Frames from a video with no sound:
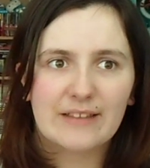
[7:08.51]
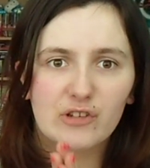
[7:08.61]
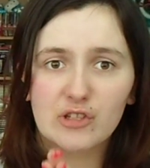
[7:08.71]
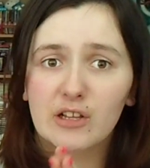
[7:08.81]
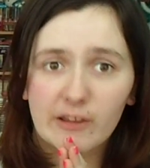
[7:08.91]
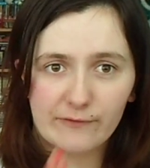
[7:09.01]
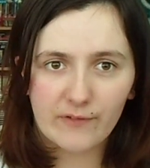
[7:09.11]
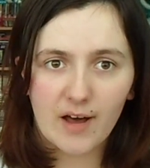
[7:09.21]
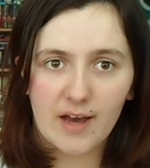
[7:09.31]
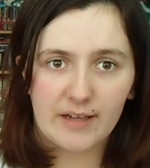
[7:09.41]
it does not
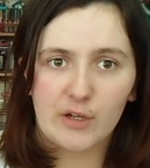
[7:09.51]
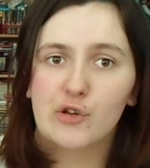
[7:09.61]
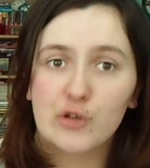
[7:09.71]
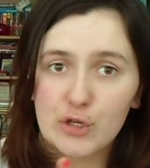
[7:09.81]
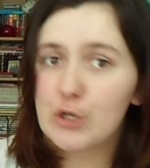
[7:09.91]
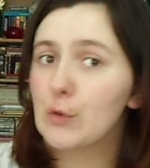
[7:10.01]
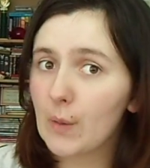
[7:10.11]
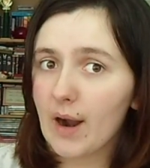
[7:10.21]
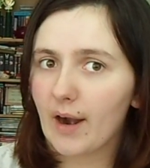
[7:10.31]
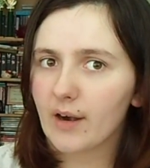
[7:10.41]
define who you
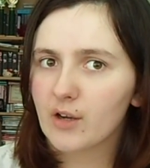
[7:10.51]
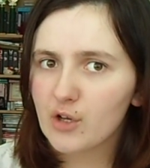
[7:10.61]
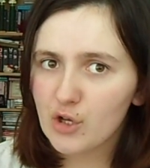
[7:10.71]
are.